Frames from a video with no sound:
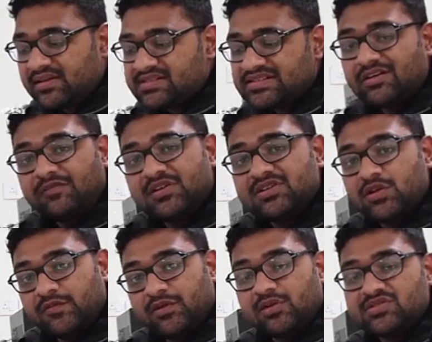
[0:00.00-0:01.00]
the surface
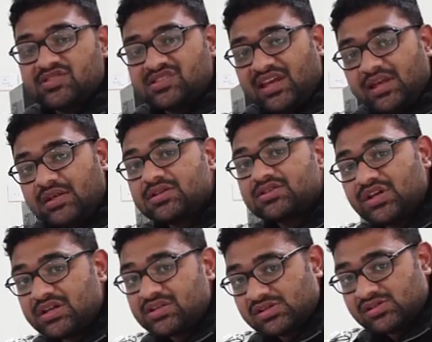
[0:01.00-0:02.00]
of your skin
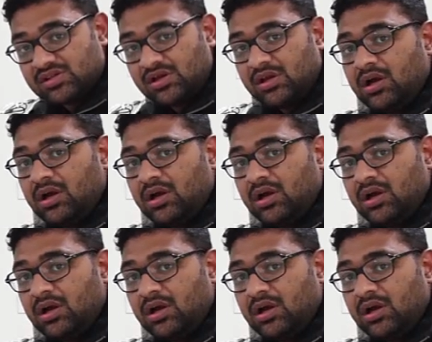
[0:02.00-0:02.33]
changes.